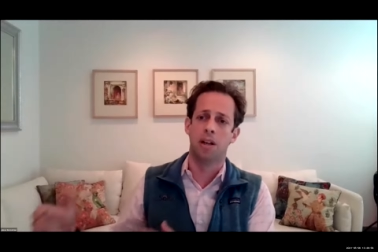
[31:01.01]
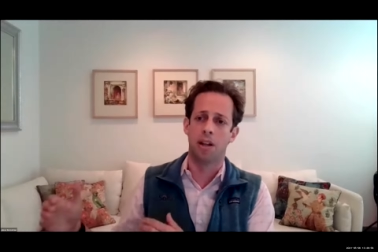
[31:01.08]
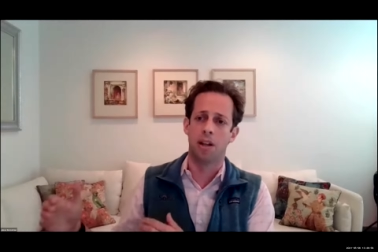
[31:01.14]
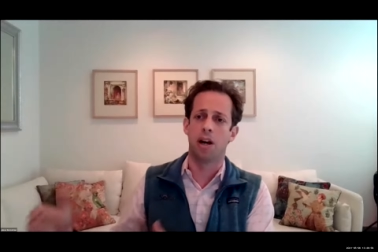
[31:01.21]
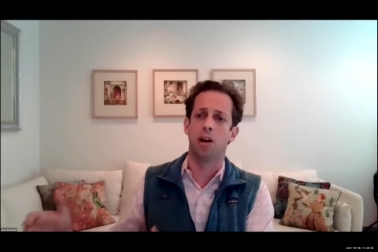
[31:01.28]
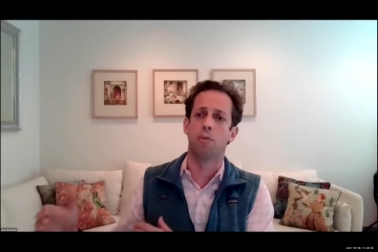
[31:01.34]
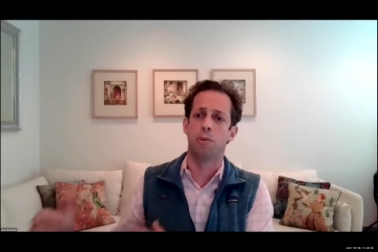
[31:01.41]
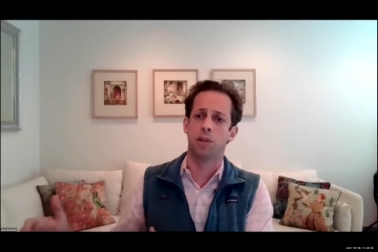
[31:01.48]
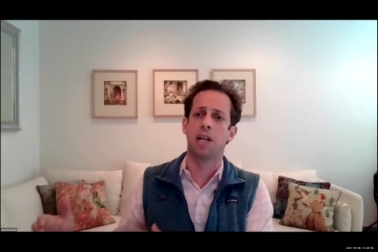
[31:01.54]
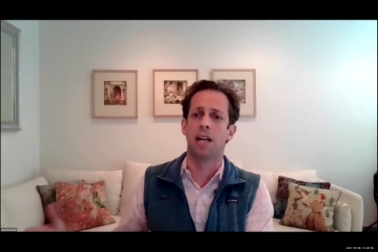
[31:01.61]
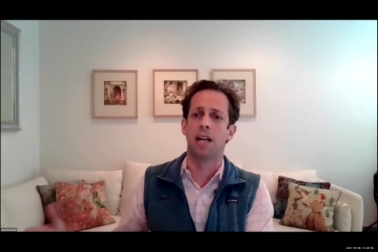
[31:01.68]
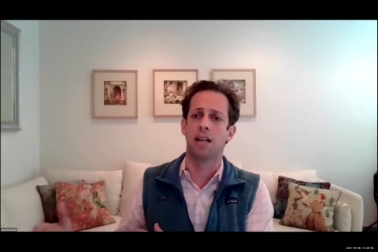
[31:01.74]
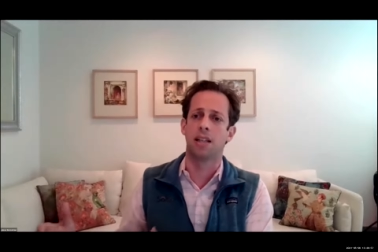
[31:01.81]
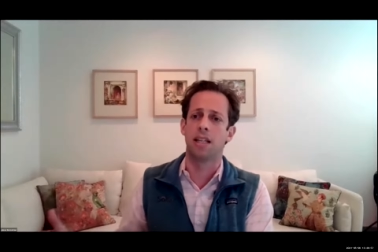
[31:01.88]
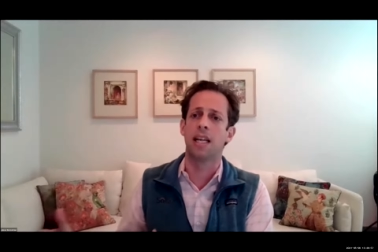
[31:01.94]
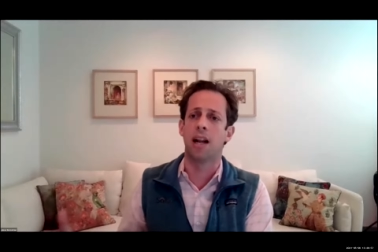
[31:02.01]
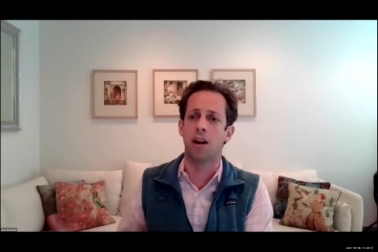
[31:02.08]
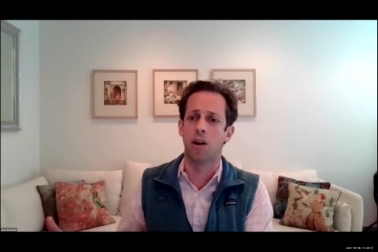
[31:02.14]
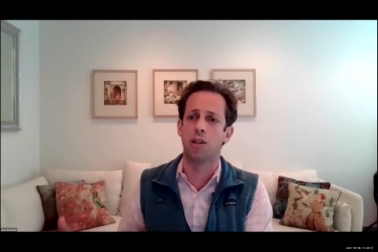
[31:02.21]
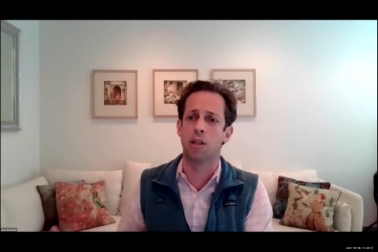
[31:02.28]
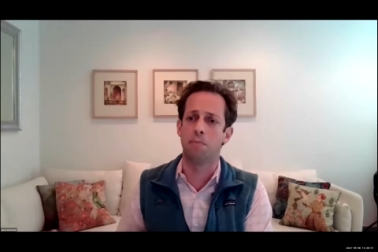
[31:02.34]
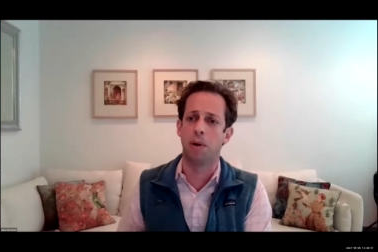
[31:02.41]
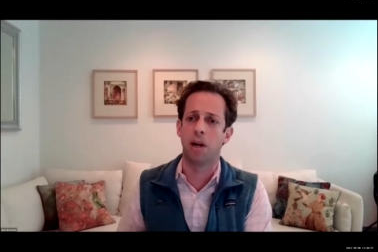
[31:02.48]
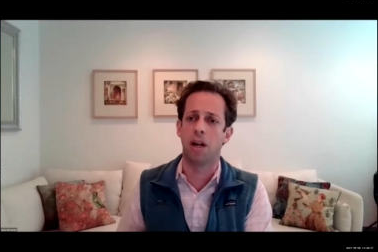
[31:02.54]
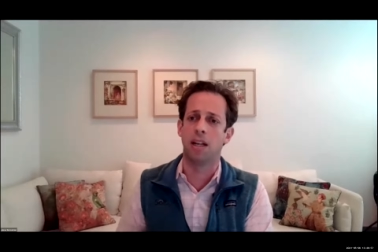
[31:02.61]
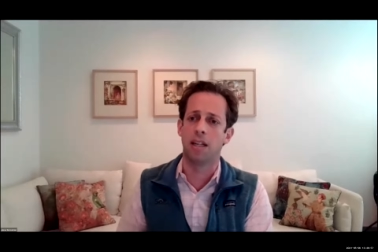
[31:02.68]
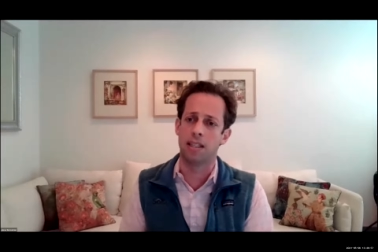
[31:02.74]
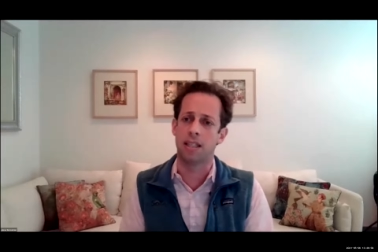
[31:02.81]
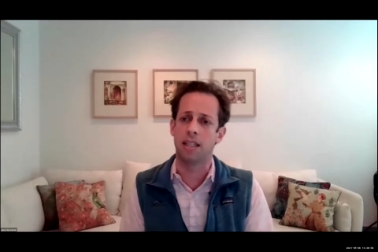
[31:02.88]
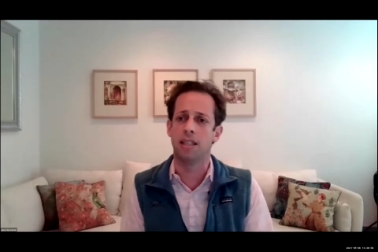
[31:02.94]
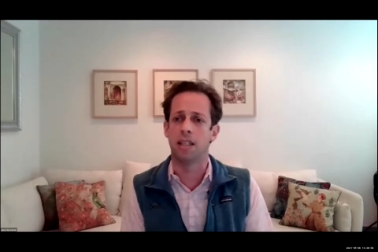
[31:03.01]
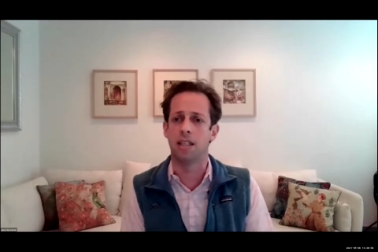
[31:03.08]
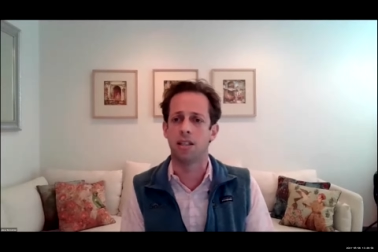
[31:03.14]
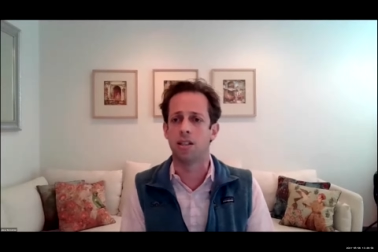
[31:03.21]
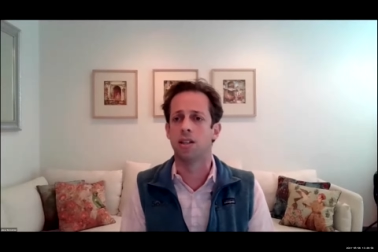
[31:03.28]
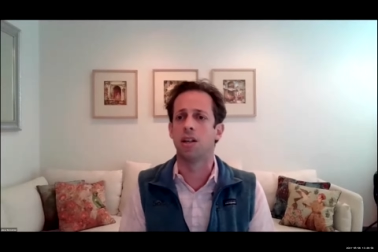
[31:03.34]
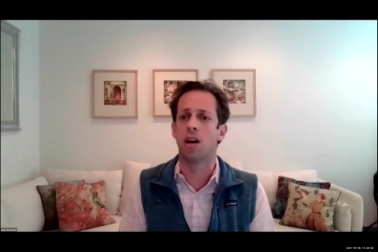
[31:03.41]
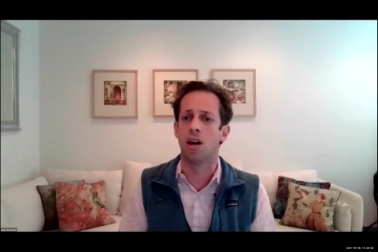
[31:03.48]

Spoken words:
the 100% clean energy policies into